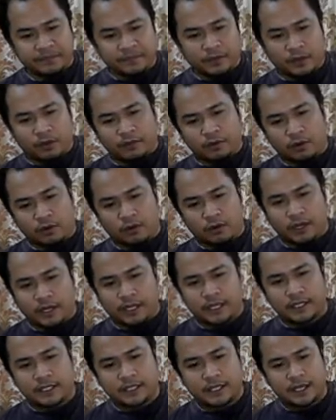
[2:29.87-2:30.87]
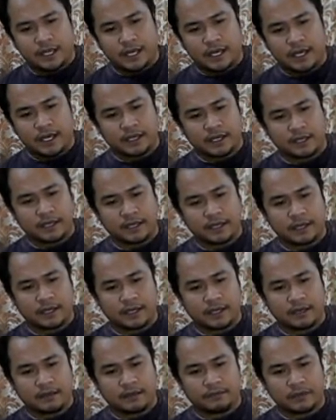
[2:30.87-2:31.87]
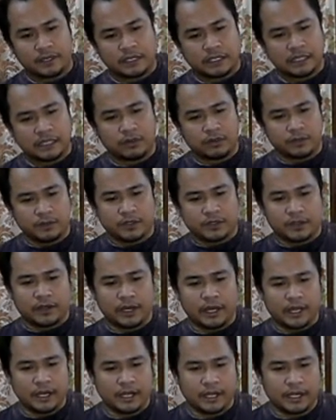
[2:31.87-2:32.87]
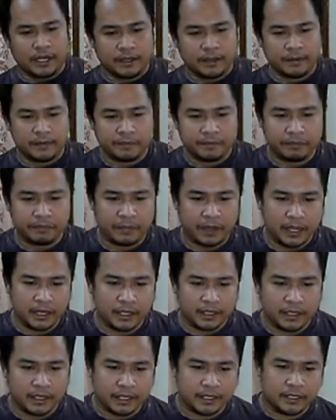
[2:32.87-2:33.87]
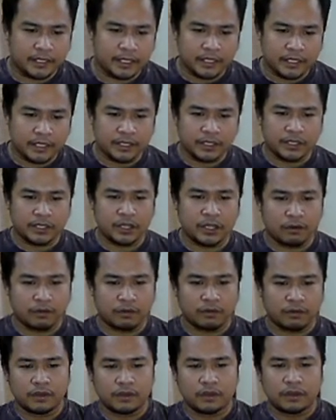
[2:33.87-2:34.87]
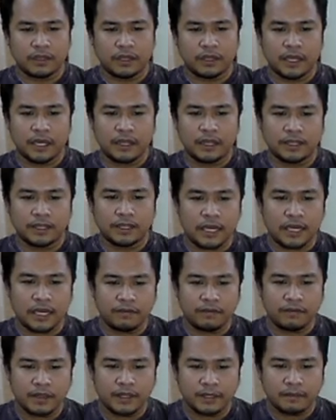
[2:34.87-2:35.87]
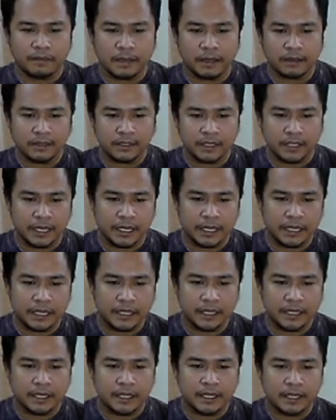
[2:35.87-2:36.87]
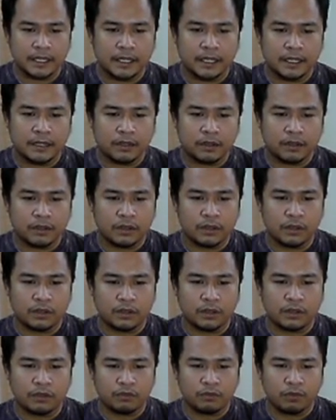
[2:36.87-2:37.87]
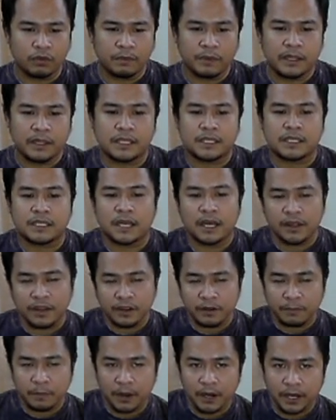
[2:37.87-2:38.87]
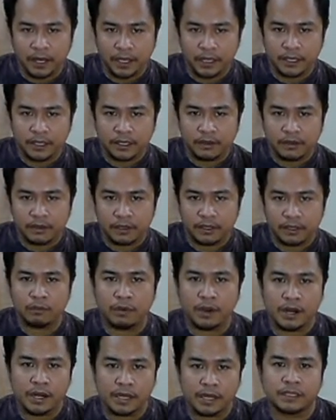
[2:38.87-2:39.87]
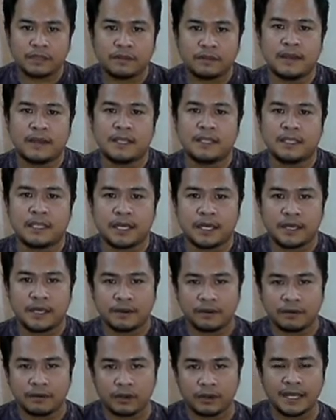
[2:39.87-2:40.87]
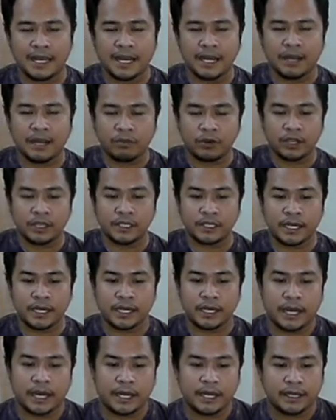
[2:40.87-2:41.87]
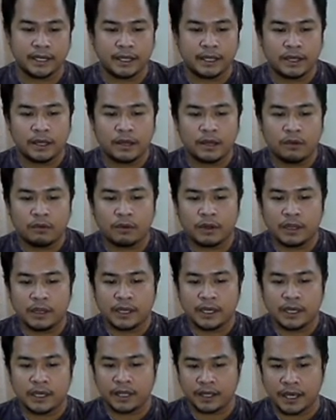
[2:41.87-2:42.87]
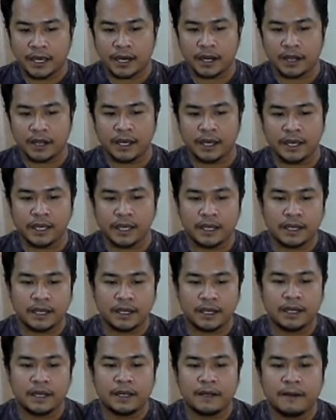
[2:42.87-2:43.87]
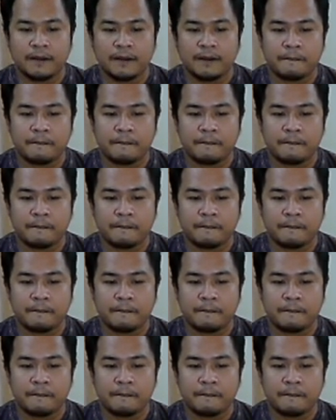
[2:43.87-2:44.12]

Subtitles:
of quarries and slopes created by glaciers. So the other side of this mountain will be the southern part, or the one that's facing or getting more sunlight, while the other area here